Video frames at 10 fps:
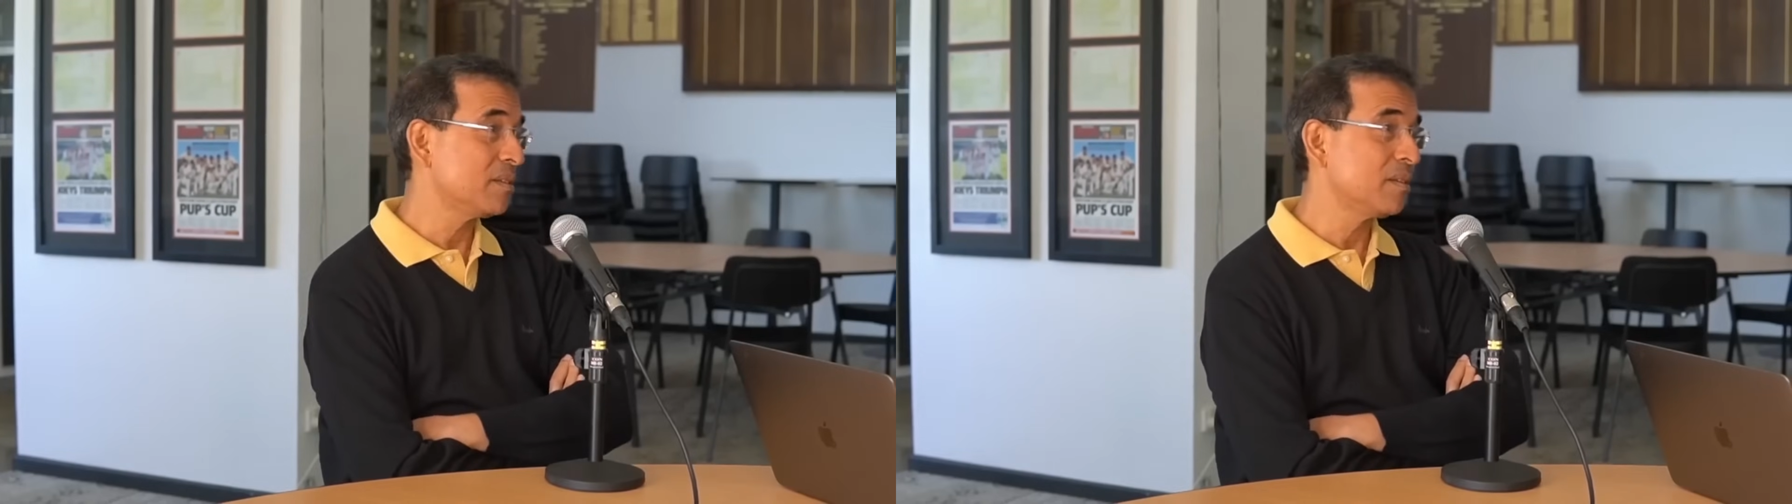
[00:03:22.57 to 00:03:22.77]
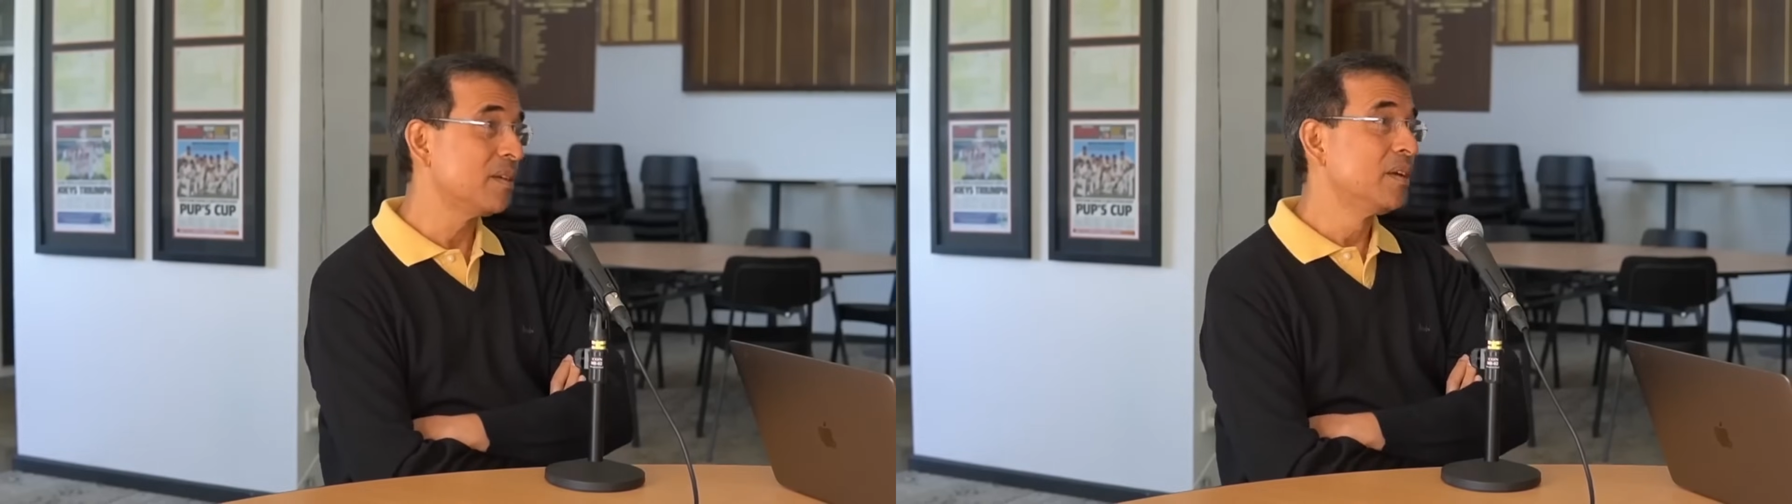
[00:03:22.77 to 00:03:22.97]

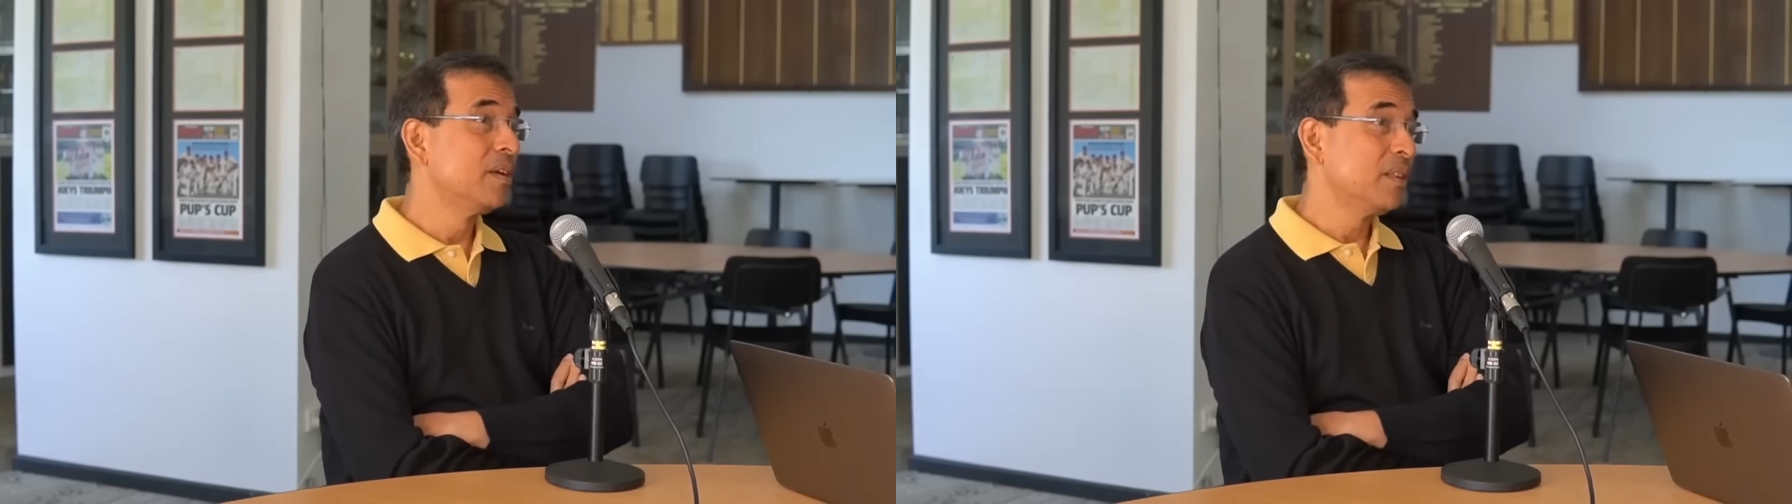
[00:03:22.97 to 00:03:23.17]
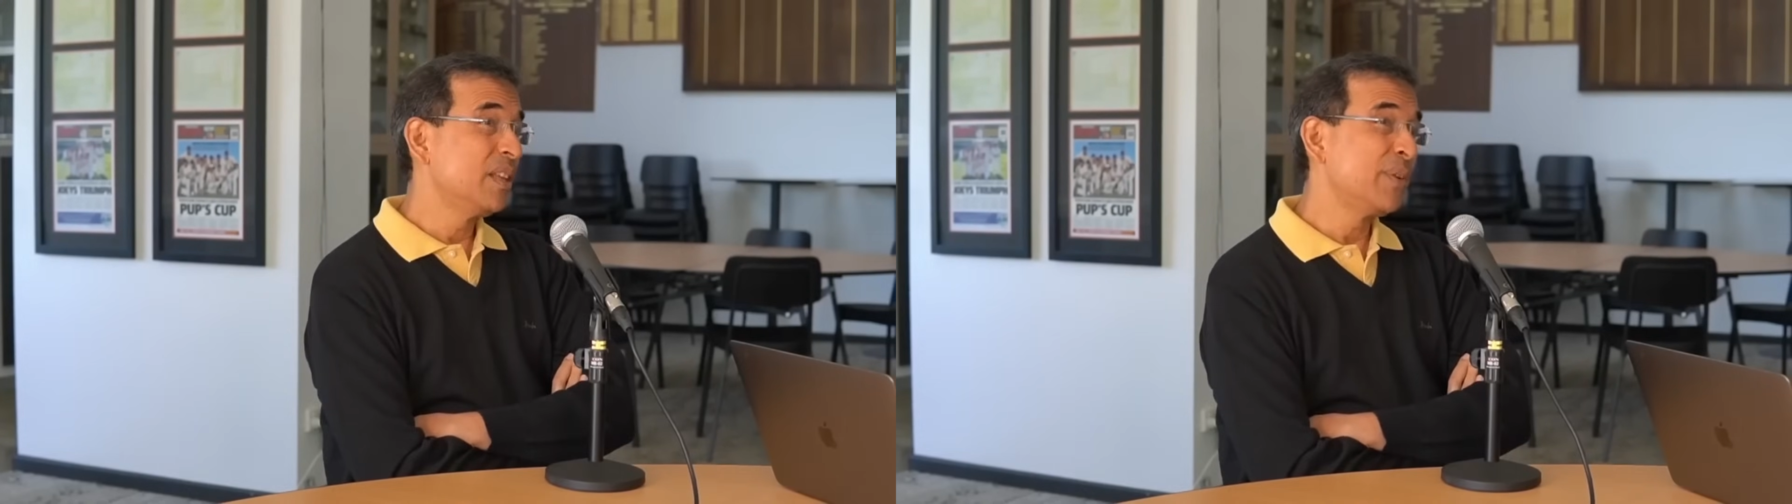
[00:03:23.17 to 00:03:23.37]
And
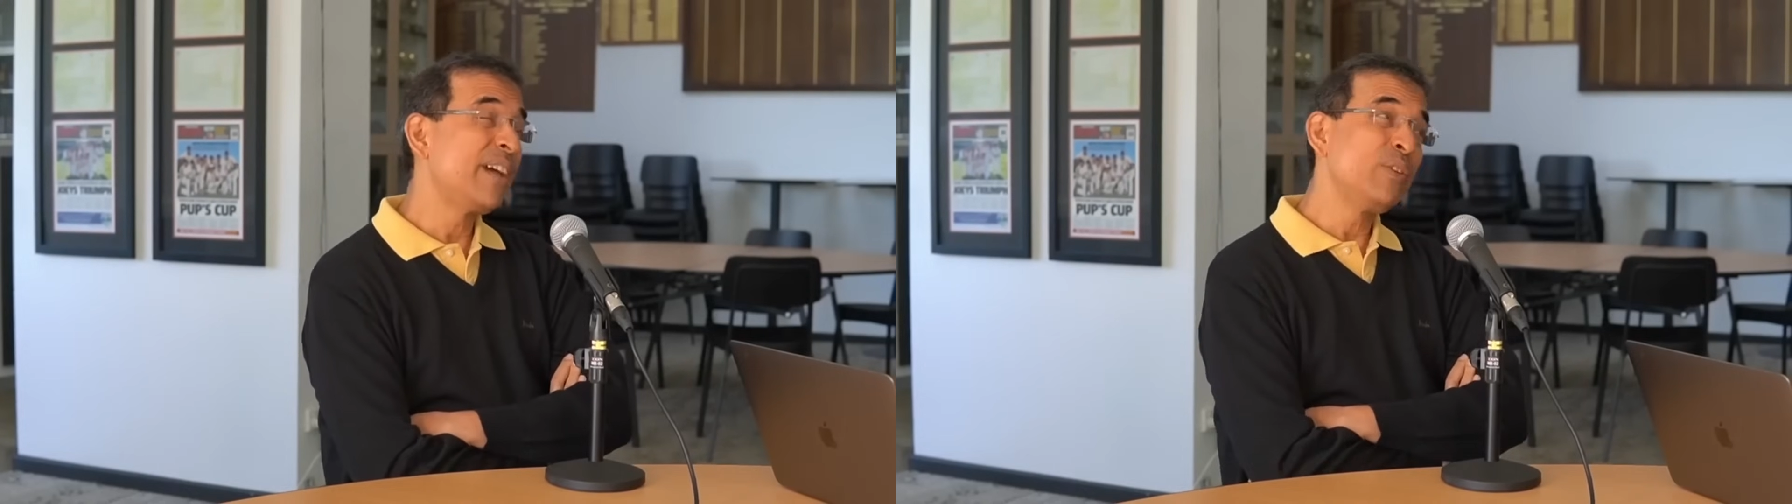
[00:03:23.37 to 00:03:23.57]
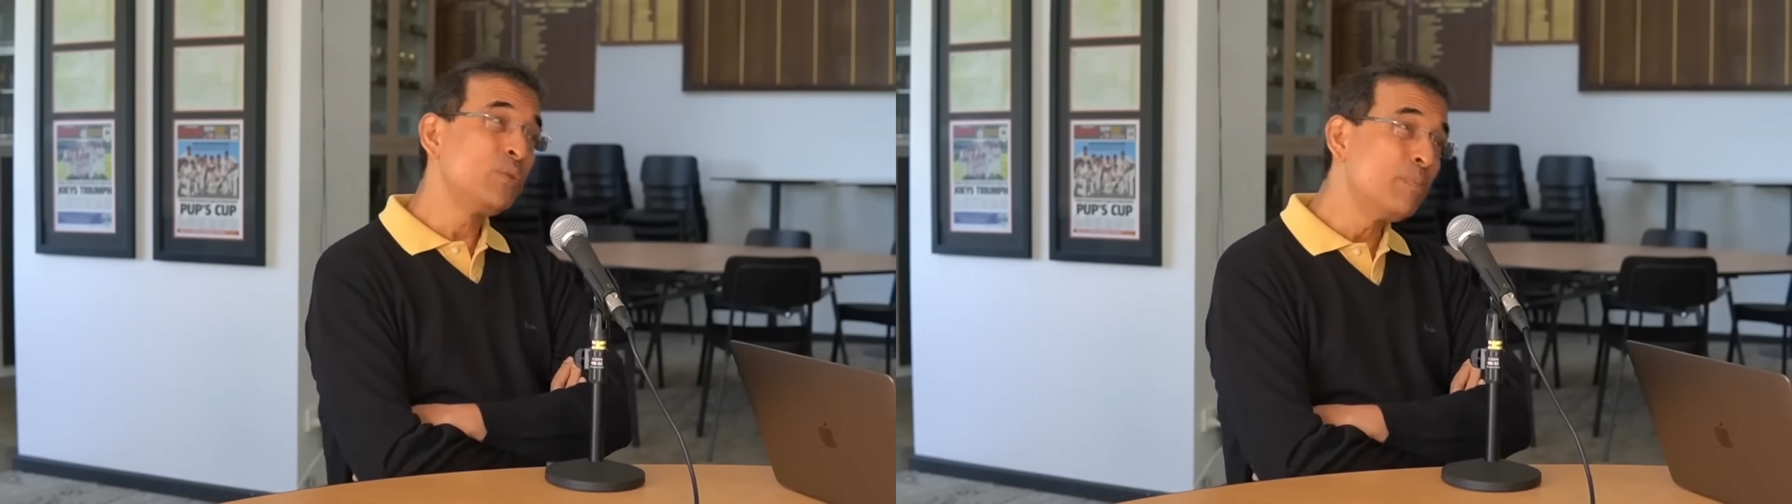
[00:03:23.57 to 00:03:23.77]
they were
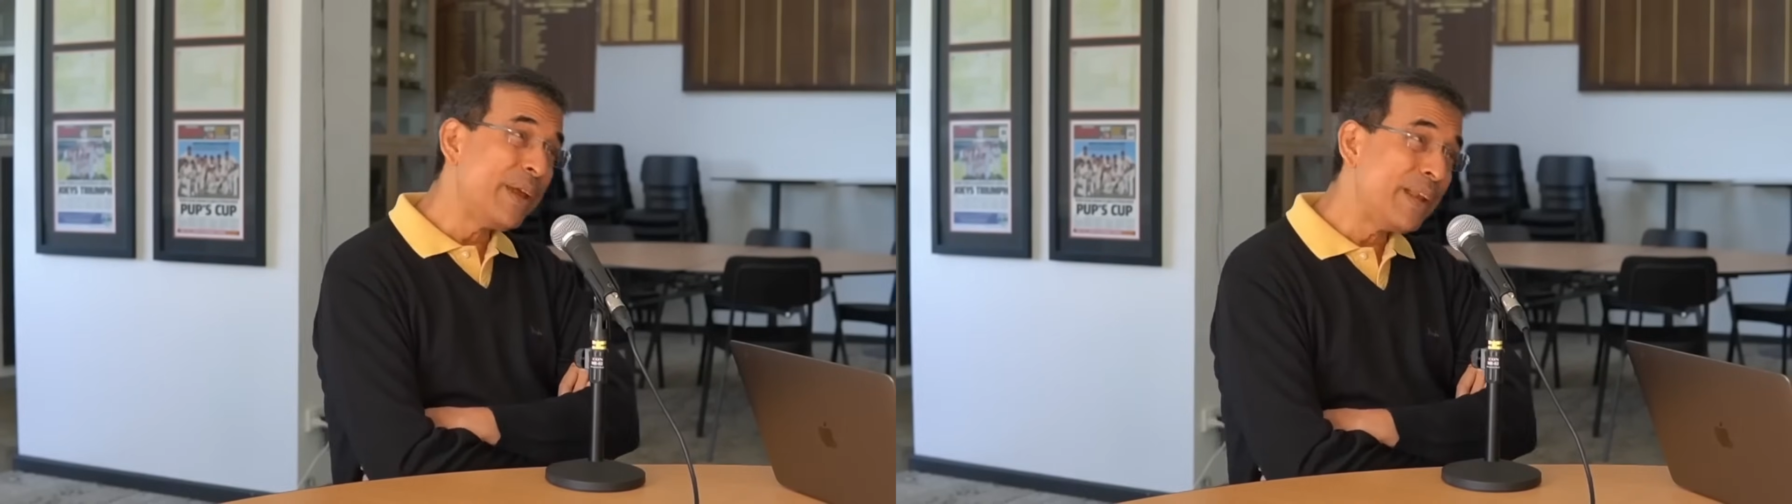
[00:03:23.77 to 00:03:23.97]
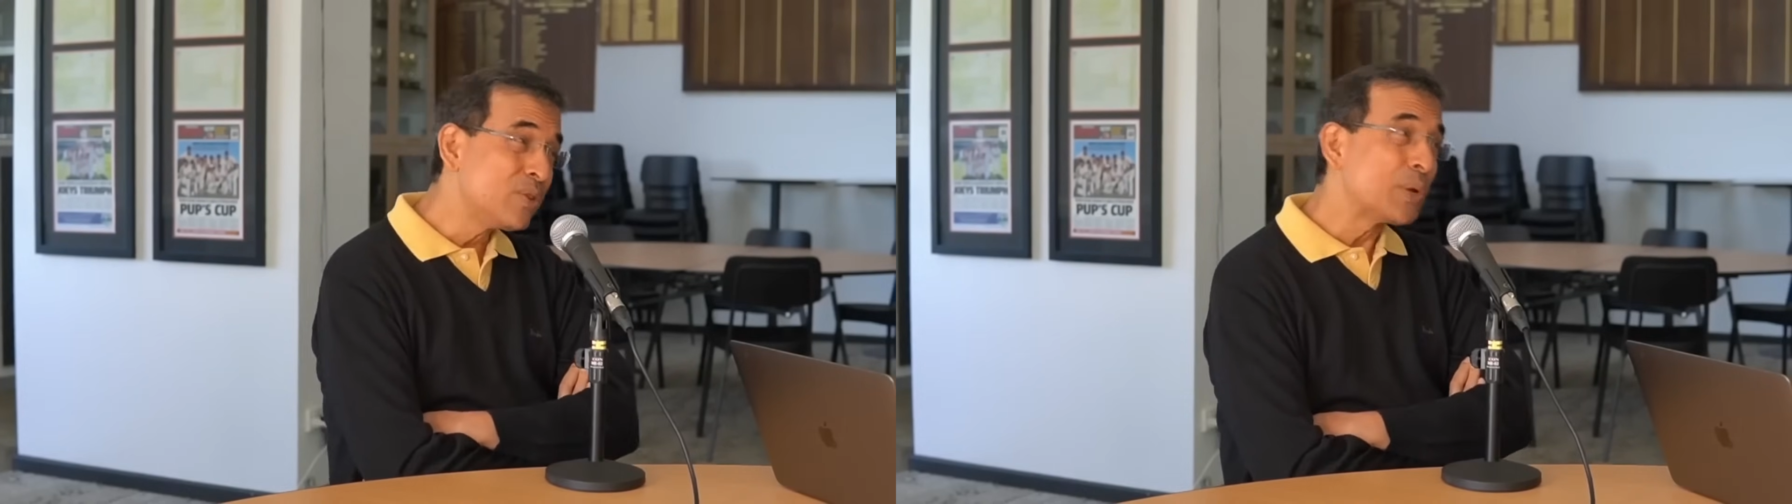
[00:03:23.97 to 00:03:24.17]
having to bend